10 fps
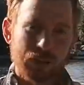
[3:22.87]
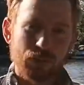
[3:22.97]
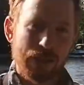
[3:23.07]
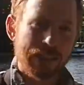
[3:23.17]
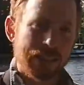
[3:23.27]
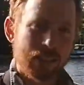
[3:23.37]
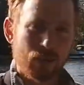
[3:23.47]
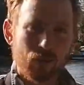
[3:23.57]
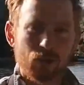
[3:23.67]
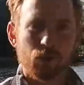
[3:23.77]
these amazing
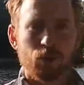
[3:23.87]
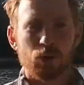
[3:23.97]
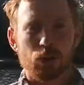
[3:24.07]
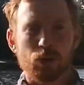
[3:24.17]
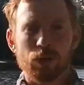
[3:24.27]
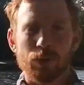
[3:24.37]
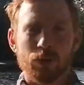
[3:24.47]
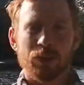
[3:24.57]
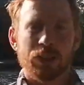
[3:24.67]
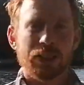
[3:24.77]
sort of underwater swimming
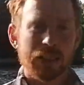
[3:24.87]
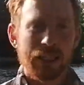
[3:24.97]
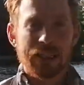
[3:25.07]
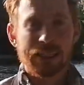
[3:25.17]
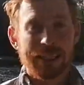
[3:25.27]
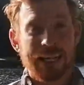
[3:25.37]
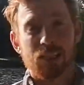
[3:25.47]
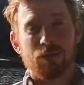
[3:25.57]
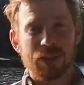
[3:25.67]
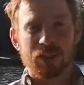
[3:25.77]
motions to
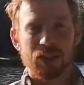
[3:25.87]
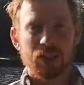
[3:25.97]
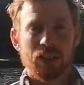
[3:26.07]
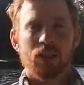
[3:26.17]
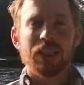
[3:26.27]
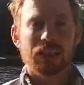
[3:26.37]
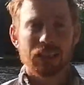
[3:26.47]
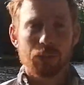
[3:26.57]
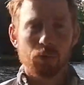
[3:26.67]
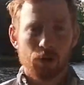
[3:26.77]
catch fish, because that's
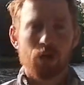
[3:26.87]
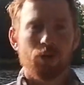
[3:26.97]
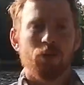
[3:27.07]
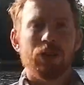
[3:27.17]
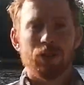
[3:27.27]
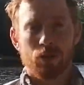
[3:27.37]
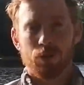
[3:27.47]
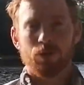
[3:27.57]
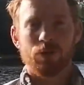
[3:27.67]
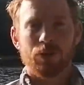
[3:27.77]
their primary
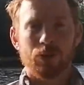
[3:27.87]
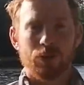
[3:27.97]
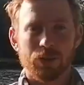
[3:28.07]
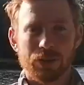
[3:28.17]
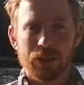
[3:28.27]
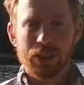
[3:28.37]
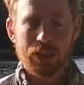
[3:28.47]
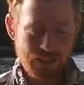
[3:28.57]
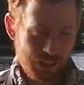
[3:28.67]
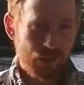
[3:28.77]
sort of food source.
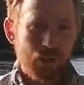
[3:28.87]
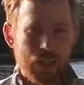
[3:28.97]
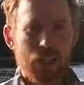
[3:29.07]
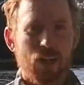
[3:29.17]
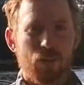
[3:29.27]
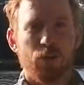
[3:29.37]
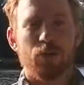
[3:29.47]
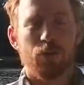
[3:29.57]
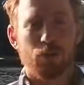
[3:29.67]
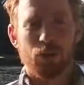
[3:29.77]
So they really are
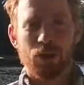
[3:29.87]
beautiful